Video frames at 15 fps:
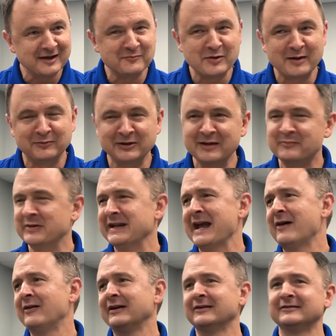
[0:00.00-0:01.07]
a, bubble up, but
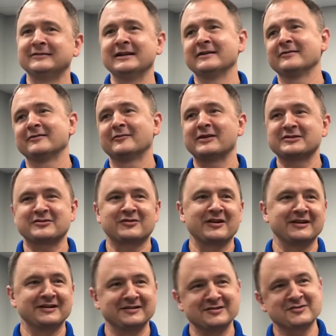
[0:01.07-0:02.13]
now I heard you know the
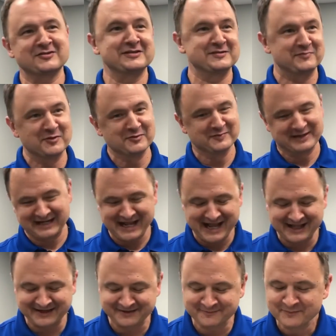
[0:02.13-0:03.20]
restaurant industry's booming
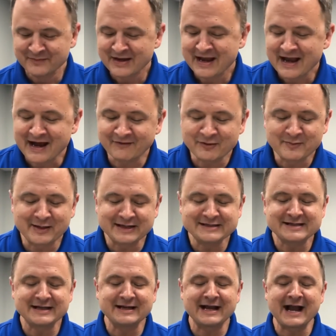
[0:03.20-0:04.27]
again, and
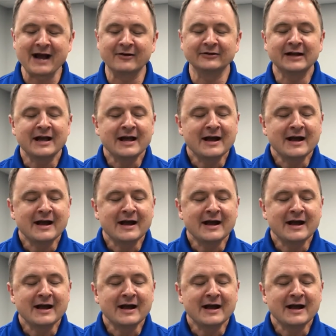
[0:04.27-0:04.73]
everybody's eating out.